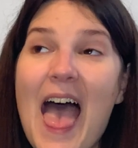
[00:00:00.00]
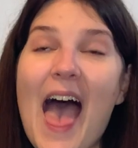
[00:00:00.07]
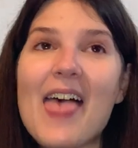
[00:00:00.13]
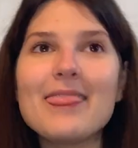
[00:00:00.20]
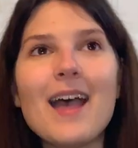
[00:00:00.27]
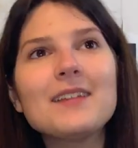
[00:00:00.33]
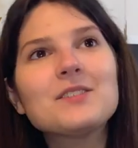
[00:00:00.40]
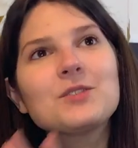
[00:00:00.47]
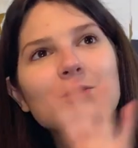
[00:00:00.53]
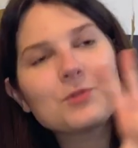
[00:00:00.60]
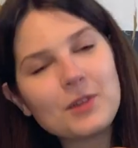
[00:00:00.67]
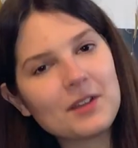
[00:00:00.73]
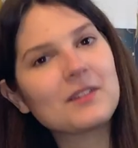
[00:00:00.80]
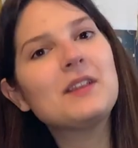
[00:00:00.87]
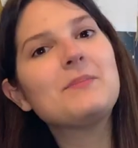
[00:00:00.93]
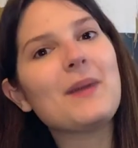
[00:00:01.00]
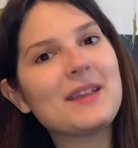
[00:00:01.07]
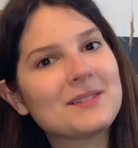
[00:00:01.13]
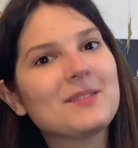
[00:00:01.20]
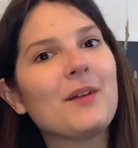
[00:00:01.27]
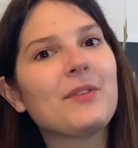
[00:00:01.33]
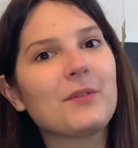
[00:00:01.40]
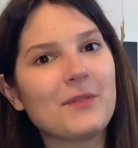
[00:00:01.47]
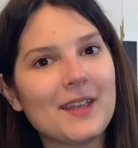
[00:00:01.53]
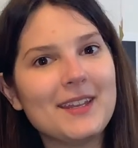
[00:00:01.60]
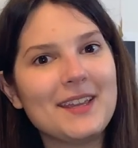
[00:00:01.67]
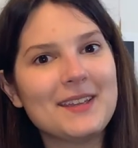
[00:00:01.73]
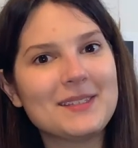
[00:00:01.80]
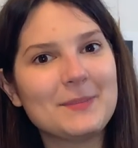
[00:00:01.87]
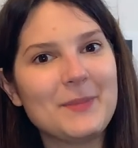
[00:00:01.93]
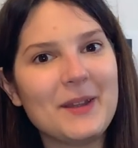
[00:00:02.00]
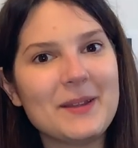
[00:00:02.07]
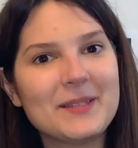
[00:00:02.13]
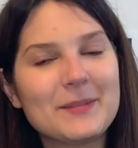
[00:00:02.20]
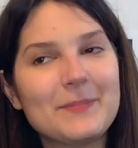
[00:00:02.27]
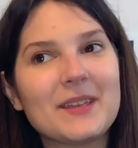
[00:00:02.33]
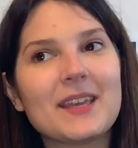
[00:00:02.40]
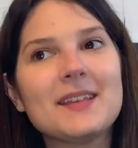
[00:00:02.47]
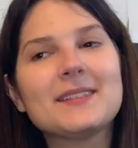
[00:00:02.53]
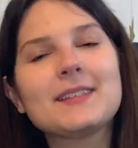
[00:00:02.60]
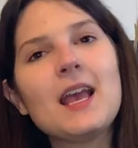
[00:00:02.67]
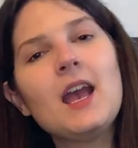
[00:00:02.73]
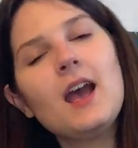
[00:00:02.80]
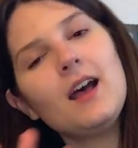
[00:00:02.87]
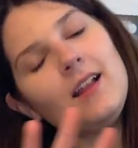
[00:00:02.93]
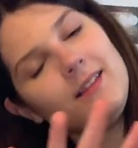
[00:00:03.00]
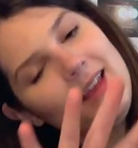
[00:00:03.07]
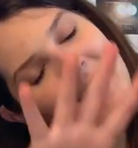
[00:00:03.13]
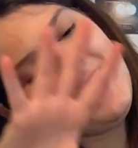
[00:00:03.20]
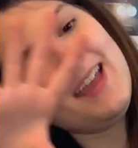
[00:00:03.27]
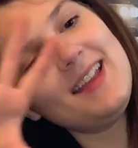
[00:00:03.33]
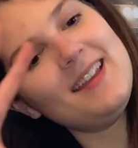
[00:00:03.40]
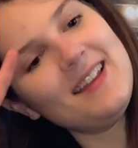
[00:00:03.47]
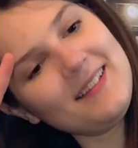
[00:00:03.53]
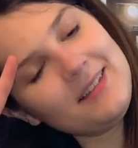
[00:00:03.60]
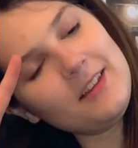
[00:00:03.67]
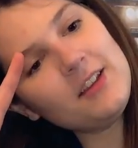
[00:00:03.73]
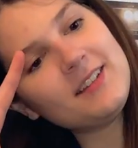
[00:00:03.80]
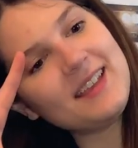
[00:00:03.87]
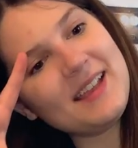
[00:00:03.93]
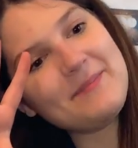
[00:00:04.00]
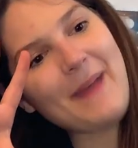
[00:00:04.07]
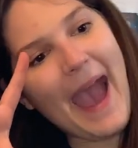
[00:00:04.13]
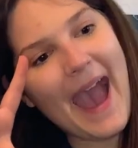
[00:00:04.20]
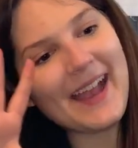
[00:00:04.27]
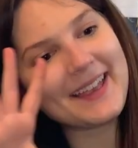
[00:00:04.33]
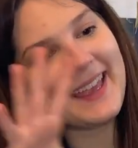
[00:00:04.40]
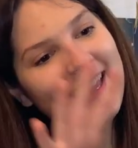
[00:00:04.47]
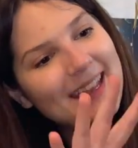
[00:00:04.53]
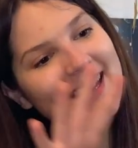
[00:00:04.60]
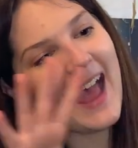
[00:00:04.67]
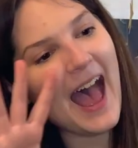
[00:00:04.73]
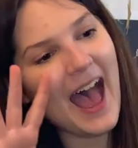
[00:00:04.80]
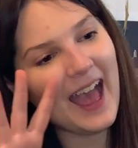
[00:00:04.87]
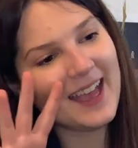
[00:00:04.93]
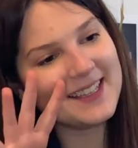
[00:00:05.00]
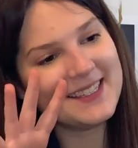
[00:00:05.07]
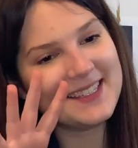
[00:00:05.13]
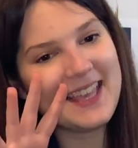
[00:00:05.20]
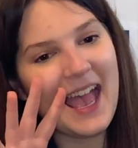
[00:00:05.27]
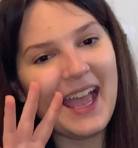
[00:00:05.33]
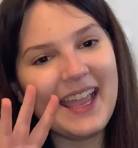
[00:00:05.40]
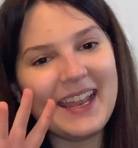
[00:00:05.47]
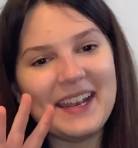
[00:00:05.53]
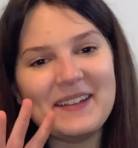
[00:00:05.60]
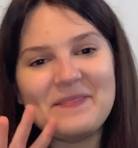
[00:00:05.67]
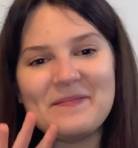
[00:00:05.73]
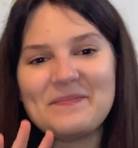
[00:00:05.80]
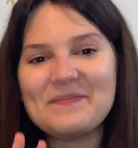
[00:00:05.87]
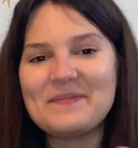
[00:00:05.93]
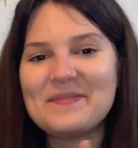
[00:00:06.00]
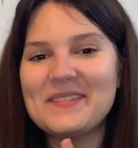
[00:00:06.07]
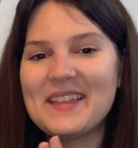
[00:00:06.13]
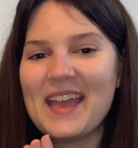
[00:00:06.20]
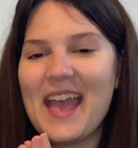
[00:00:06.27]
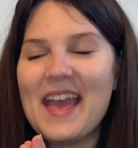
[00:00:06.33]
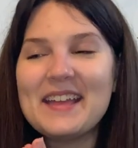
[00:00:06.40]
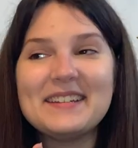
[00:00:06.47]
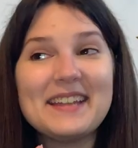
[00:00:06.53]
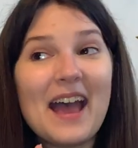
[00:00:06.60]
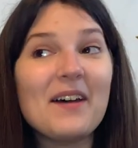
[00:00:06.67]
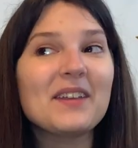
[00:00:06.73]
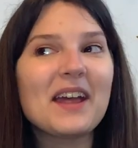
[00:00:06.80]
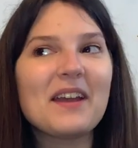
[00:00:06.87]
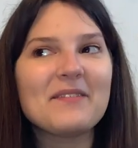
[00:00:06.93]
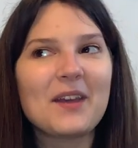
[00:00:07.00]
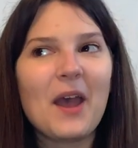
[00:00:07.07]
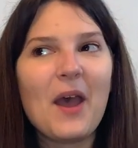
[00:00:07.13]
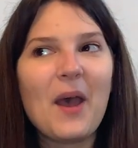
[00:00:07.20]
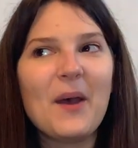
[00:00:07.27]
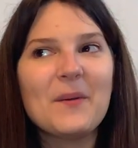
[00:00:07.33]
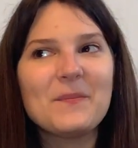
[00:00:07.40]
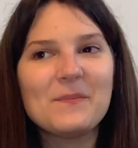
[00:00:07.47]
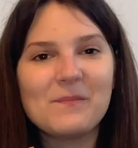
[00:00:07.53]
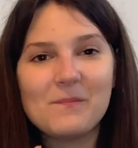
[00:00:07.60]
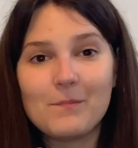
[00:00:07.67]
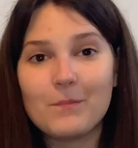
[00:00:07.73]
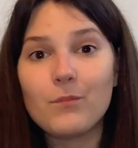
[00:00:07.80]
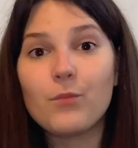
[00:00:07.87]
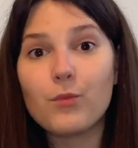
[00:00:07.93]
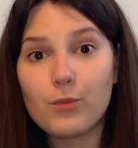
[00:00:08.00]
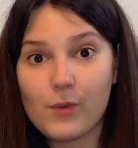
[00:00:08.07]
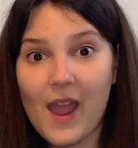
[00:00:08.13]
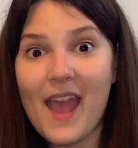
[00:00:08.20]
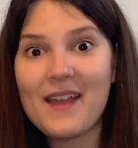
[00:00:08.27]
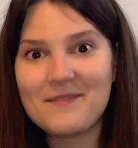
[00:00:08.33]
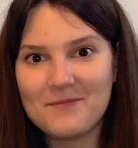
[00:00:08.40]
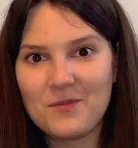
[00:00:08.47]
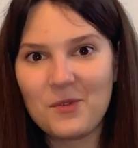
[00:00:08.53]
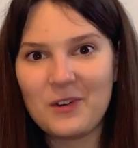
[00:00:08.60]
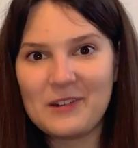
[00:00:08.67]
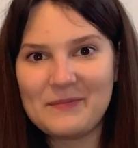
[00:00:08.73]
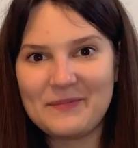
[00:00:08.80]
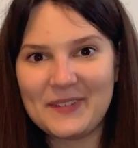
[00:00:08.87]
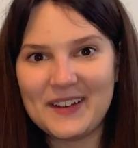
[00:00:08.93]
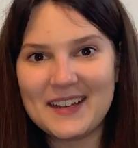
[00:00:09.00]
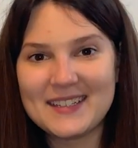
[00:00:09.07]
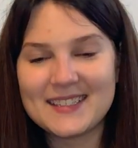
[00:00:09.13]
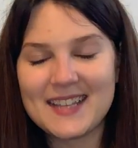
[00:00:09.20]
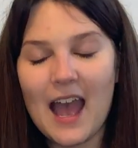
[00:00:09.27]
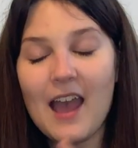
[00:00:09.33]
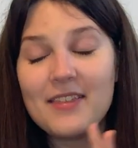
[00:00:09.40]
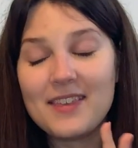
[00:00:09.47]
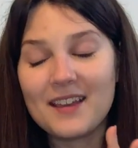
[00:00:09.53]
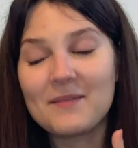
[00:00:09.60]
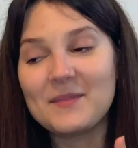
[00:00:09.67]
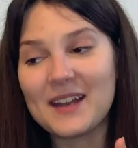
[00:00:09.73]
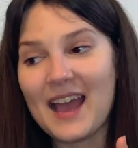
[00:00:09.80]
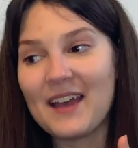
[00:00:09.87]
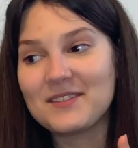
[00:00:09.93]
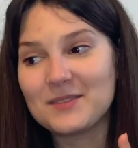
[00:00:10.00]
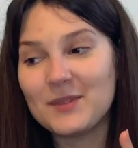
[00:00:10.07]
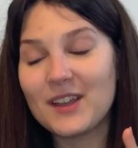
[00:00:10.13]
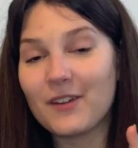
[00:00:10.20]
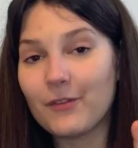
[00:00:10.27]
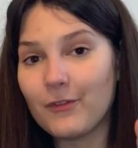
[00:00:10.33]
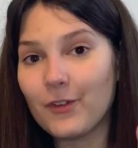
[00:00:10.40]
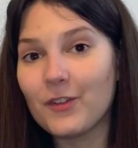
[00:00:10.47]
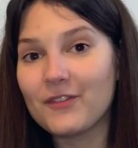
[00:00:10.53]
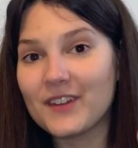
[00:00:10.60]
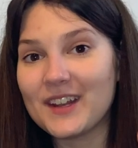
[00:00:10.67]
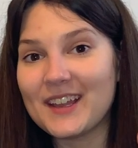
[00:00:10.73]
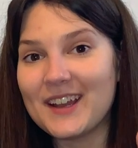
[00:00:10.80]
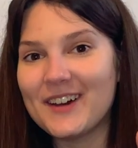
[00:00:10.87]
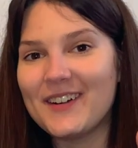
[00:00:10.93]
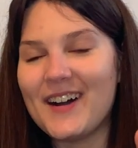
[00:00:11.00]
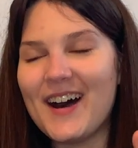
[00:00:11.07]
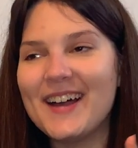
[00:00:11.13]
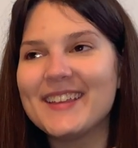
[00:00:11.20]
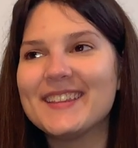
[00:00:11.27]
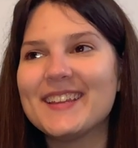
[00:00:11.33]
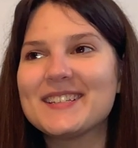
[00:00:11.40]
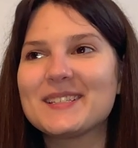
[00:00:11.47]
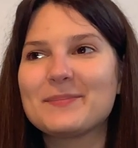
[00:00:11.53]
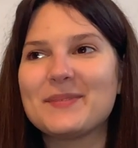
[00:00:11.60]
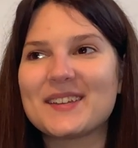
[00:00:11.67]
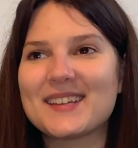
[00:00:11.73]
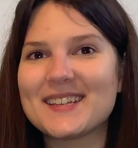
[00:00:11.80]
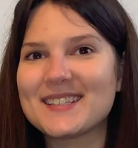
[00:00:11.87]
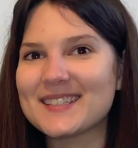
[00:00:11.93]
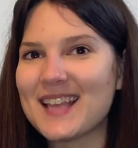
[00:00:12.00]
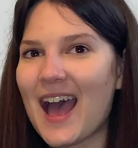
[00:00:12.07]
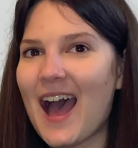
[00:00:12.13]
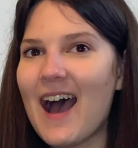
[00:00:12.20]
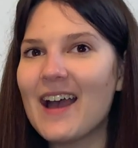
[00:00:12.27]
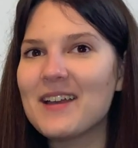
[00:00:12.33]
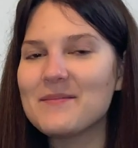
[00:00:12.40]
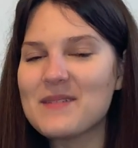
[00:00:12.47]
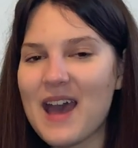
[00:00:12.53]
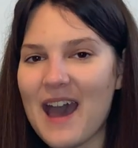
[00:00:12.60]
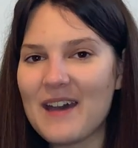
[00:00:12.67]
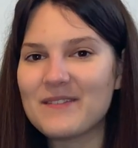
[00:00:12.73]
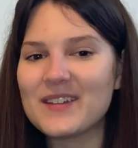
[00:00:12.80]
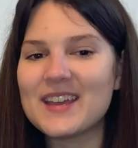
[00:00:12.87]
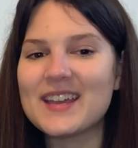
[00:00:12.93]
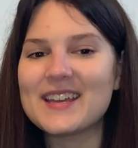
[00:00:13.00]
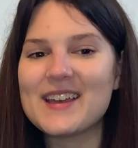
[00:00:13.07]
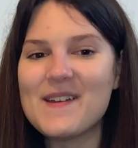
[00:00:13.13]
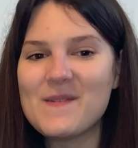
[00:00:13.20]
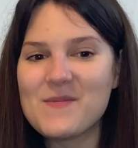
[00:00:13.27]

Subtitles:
And that's strictly based on the reading experience because in looking back, in hindsight, now that I've read more books, I think I'm gonna have to make a full video on this because I am having